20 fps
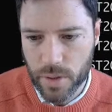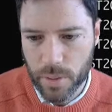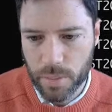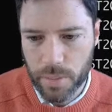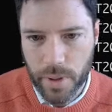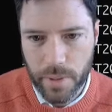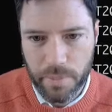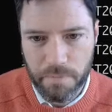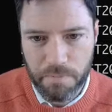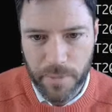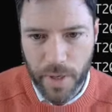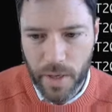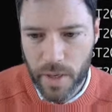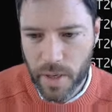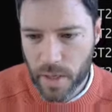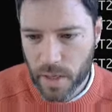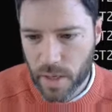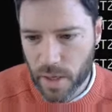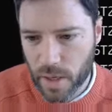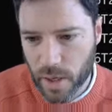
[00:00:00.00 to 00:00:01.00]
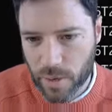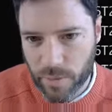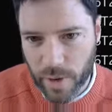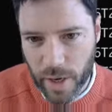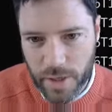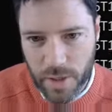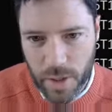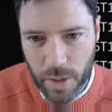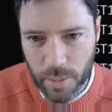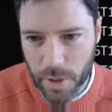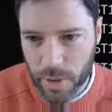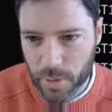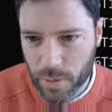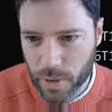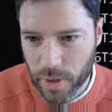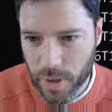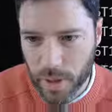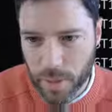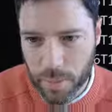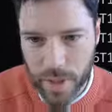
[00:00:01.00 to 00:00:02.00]
up. And I've actually been
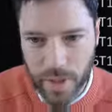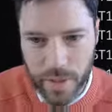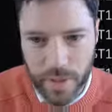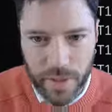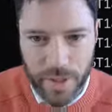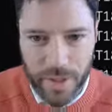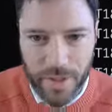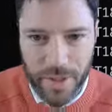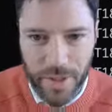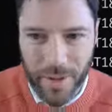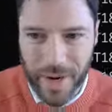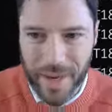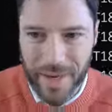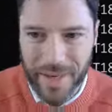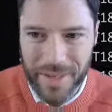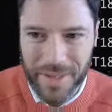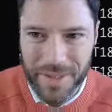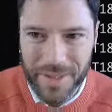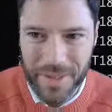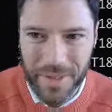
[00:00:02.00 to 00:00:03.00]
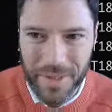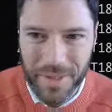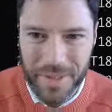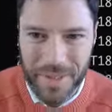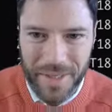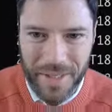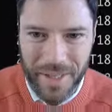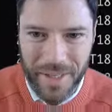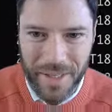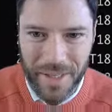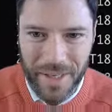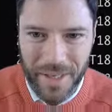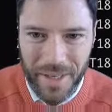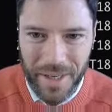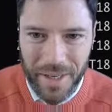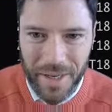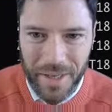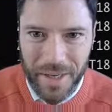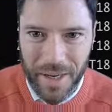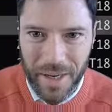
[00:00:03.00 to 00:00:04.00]
running a bit on this already, so you can see
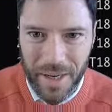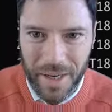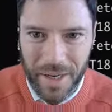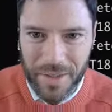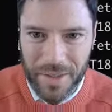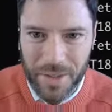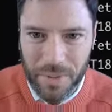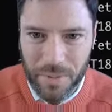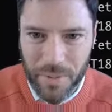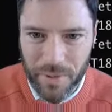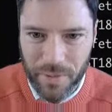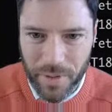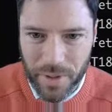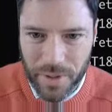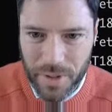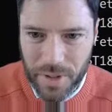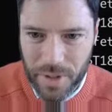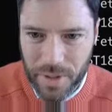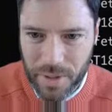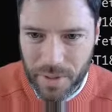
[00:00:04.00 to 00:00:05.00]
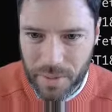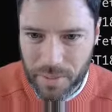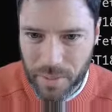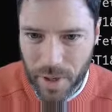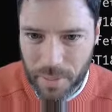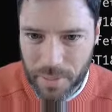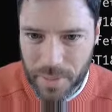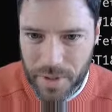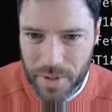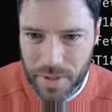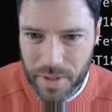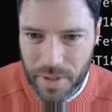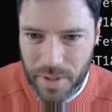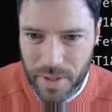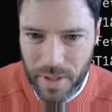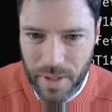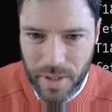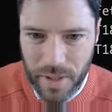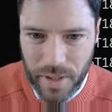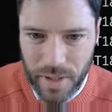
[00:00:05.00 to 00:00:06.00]
some different prompts.
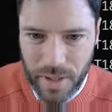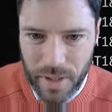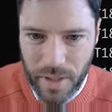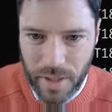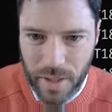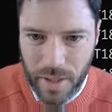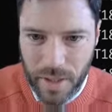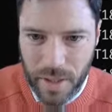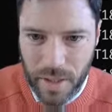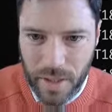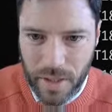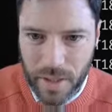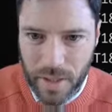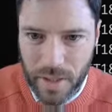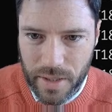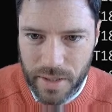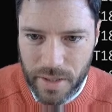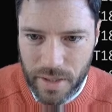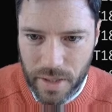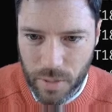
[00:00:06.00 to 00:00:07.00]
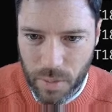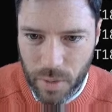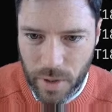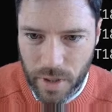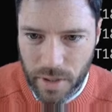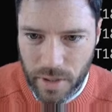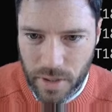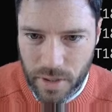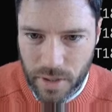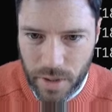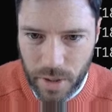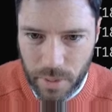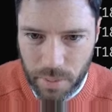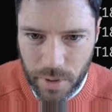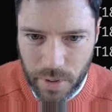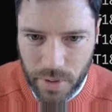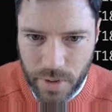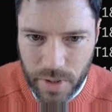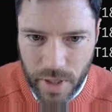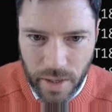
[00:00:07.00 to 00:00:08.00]
And let's see where the
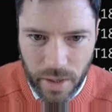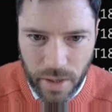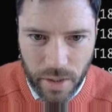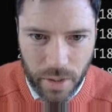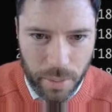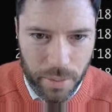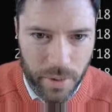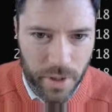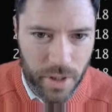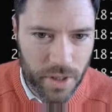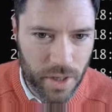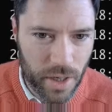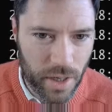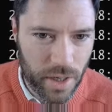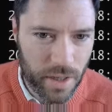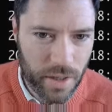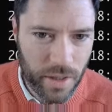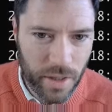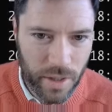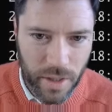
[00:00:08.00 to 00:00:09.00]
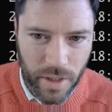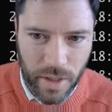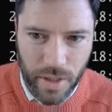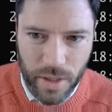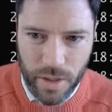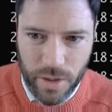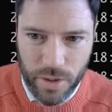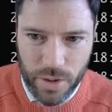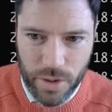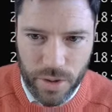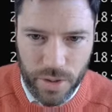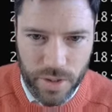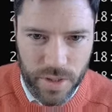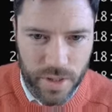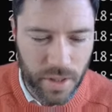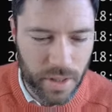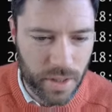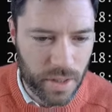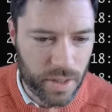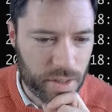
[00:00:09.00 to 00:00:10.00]
GPU started up initially. You should
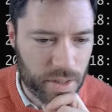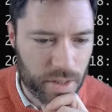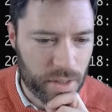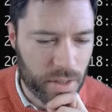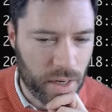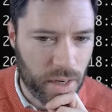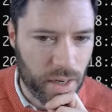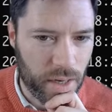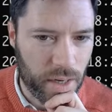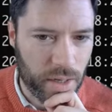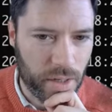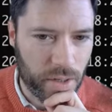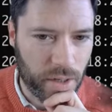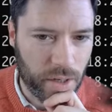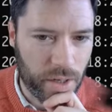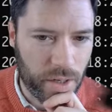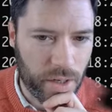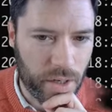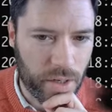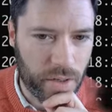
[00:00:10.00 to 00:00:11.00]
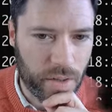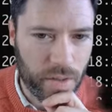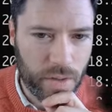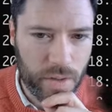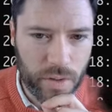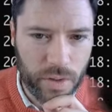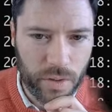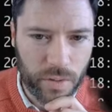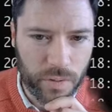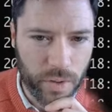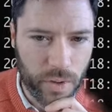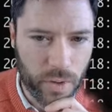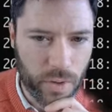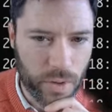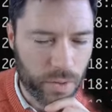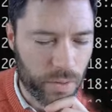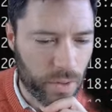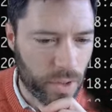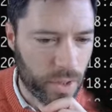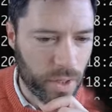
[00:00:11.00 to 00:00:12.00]
see this line here,
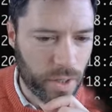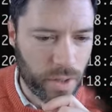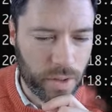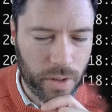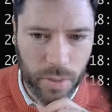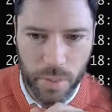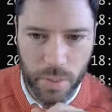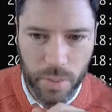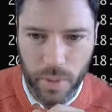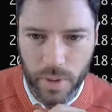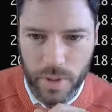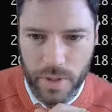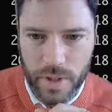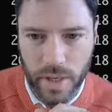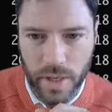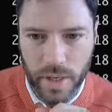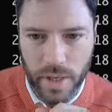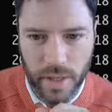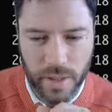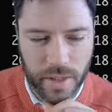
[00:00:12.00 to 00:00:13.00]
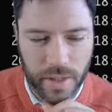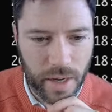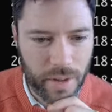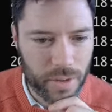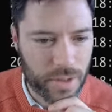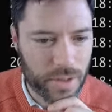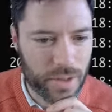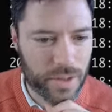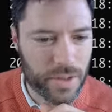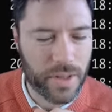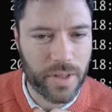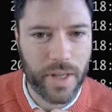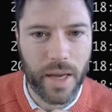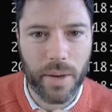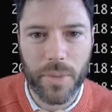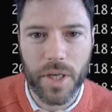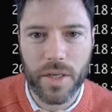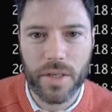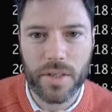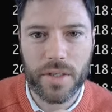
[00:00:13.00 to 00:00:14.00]
UVcorn running on port 8000, and
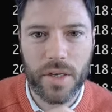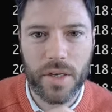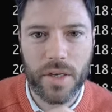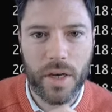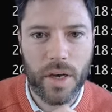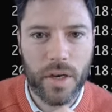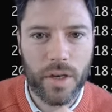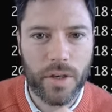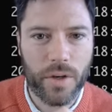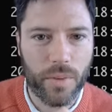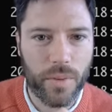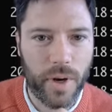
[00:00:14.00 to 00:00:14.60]
that means you're